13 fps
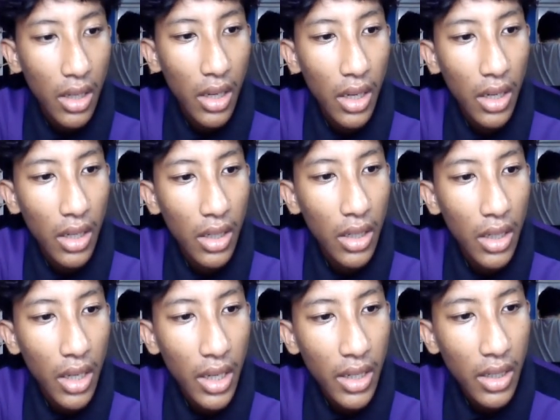
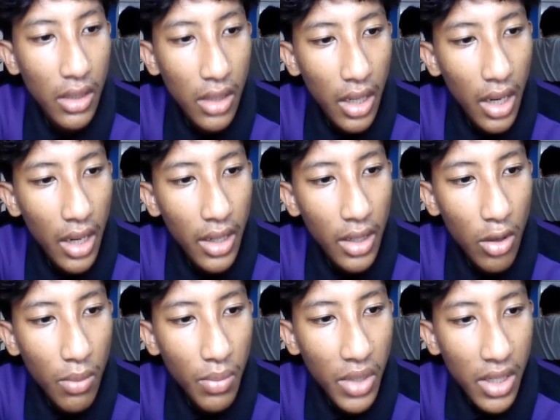At the
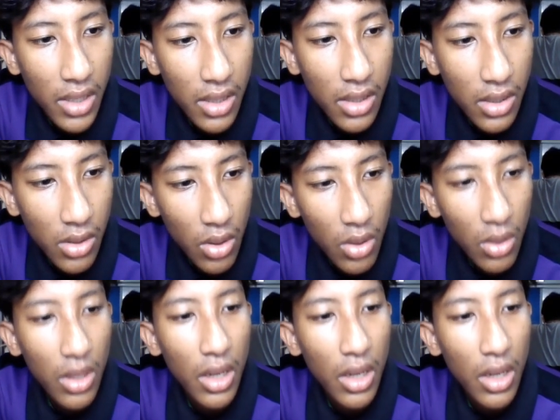compression stroke,